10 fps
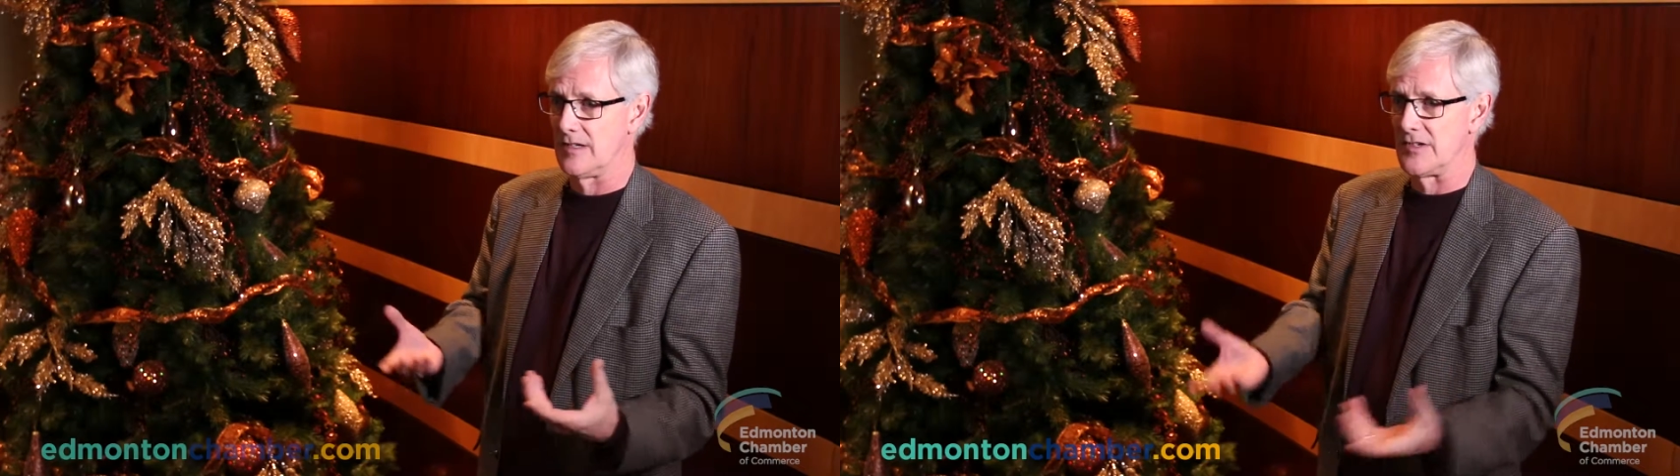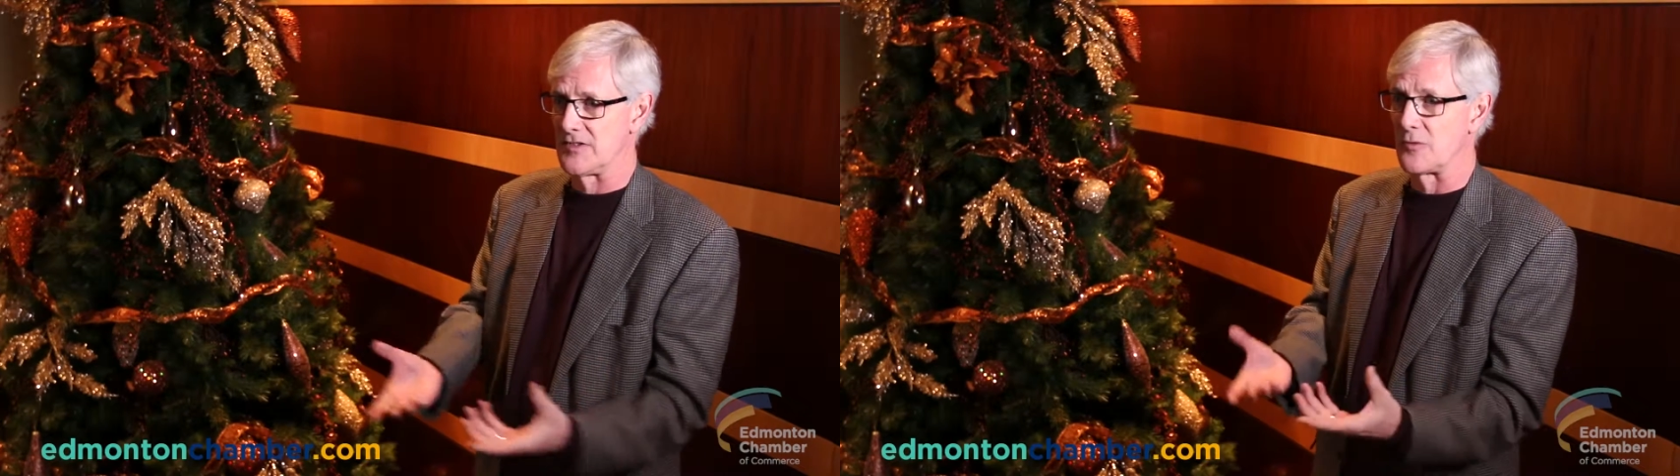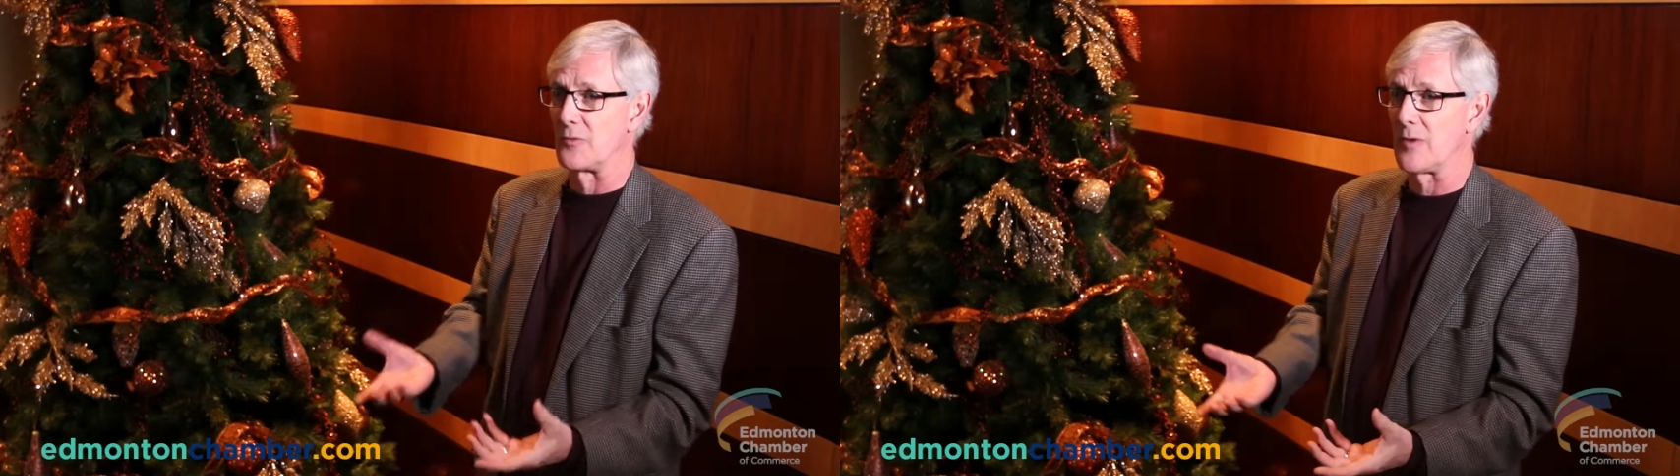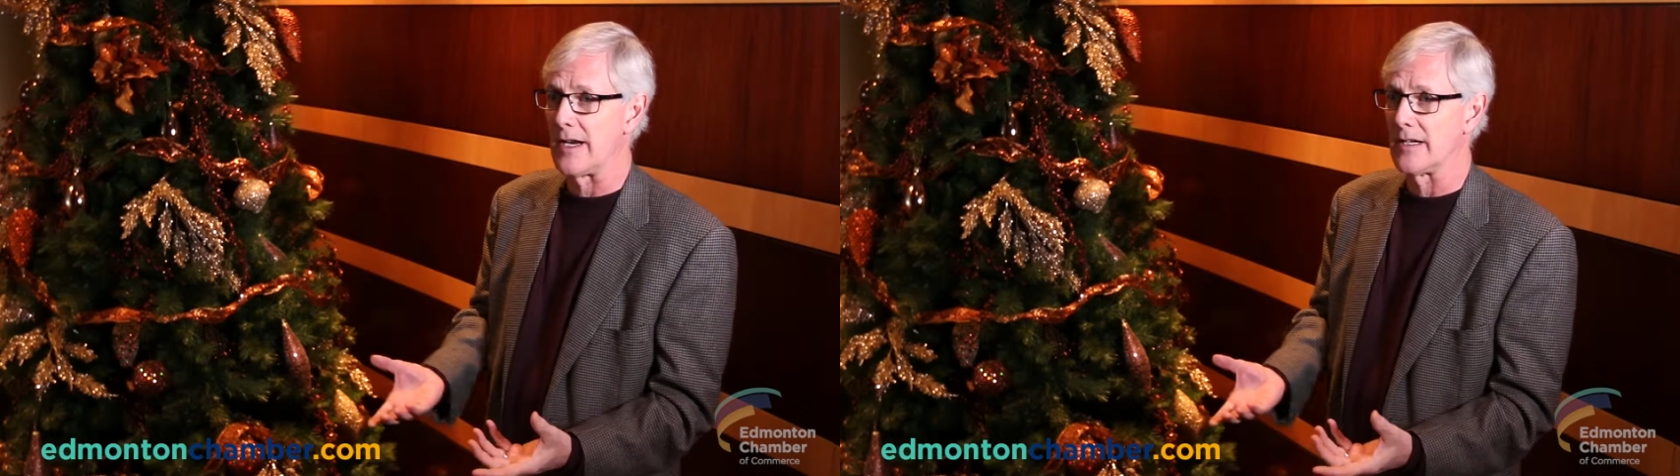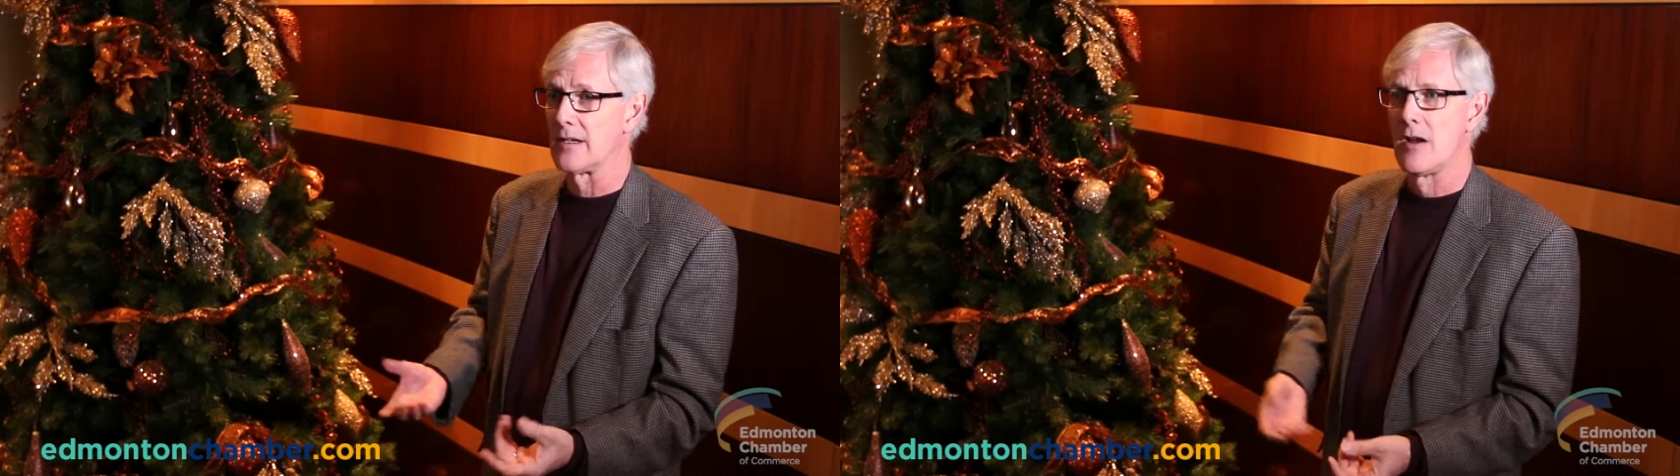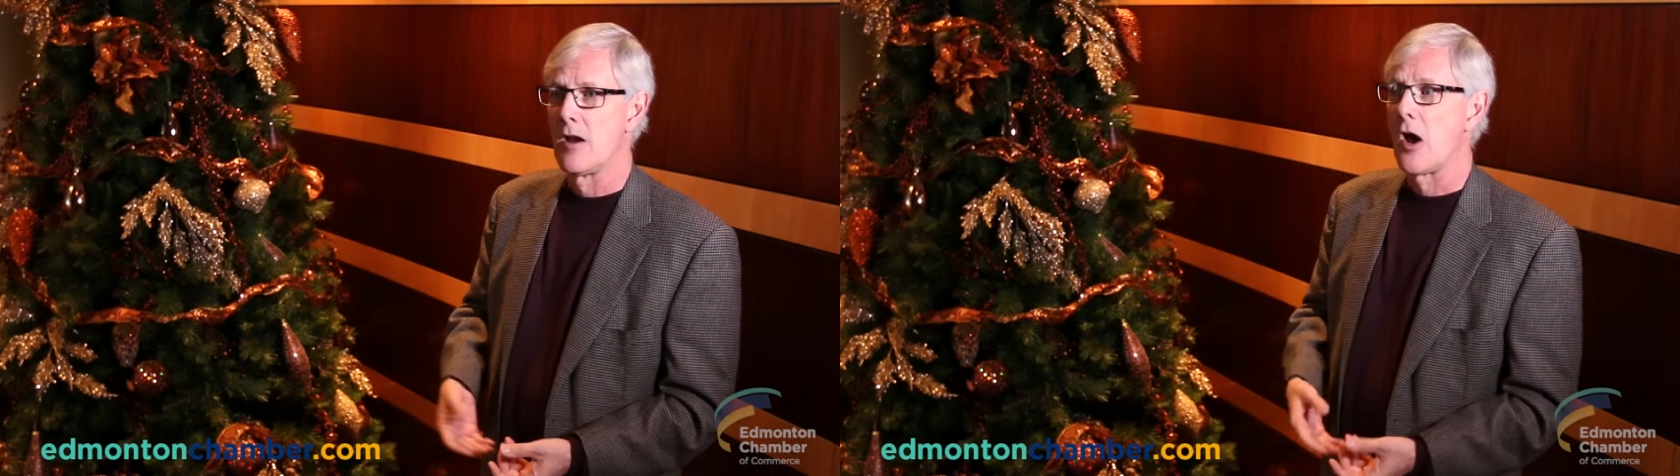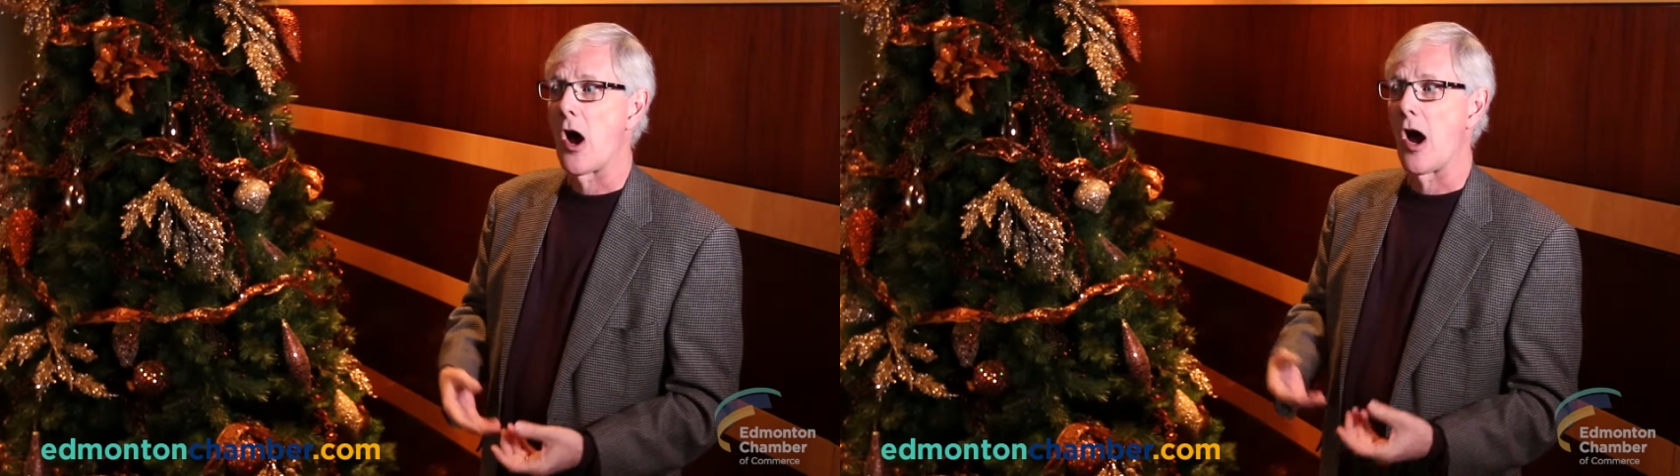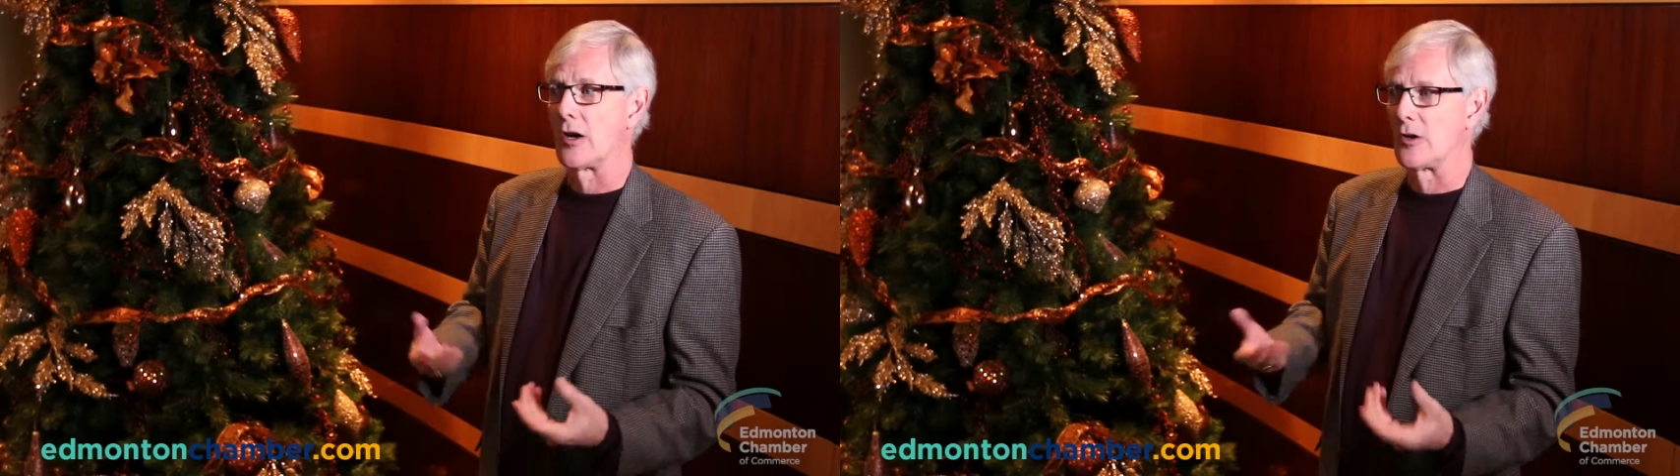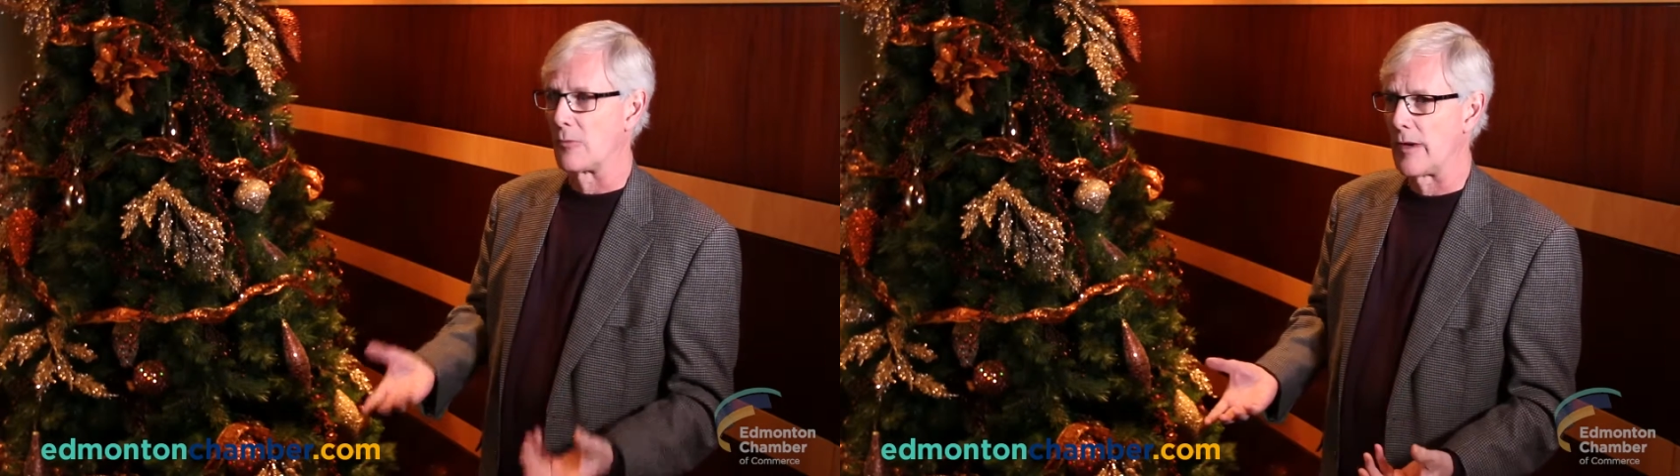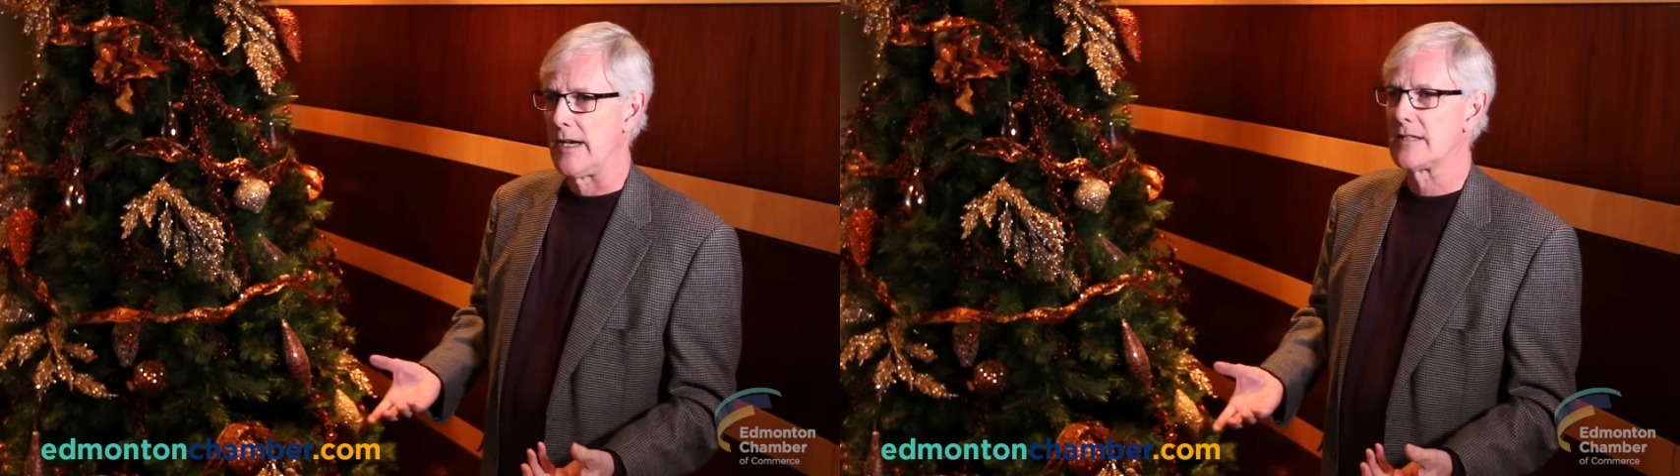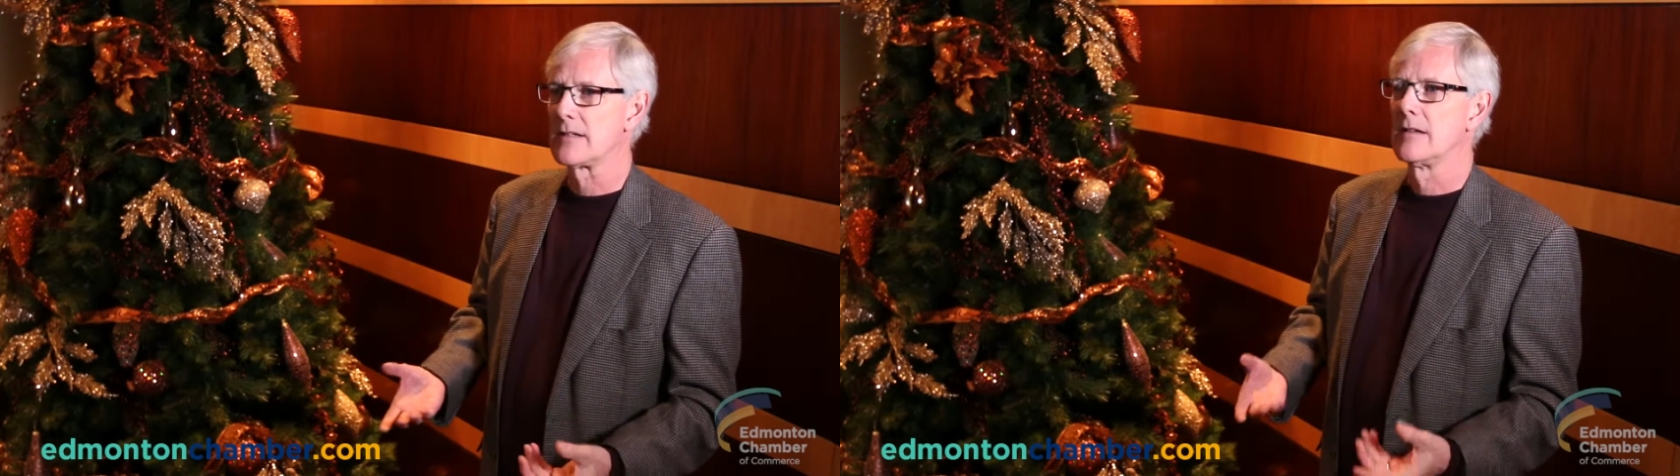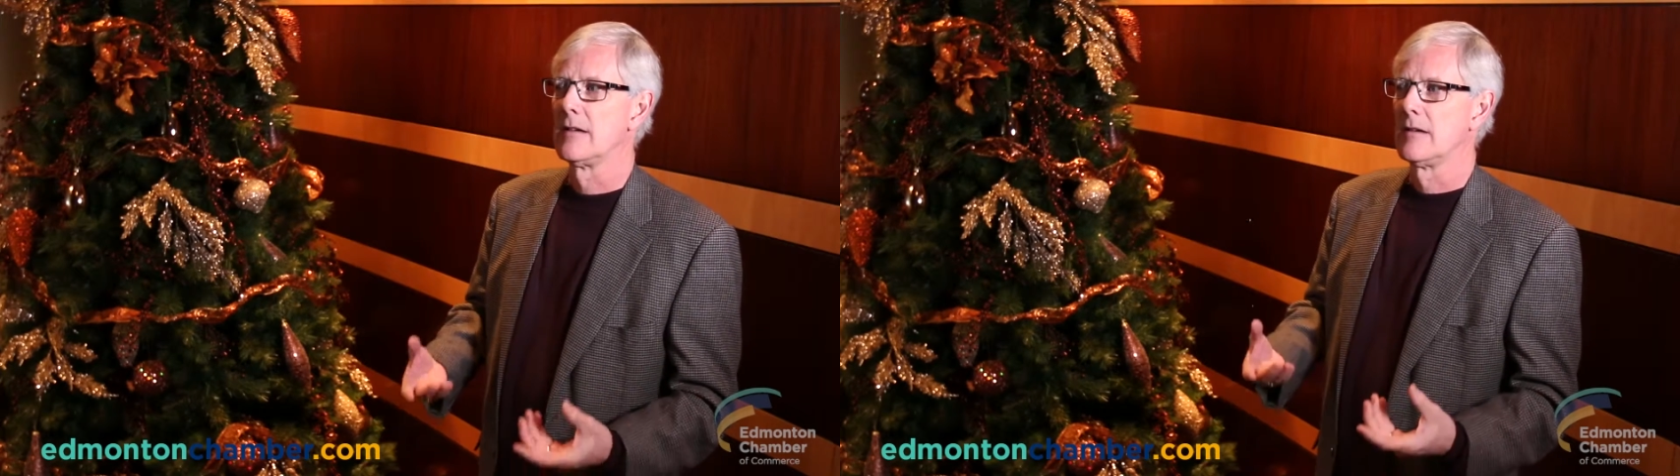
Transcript: his own right, a great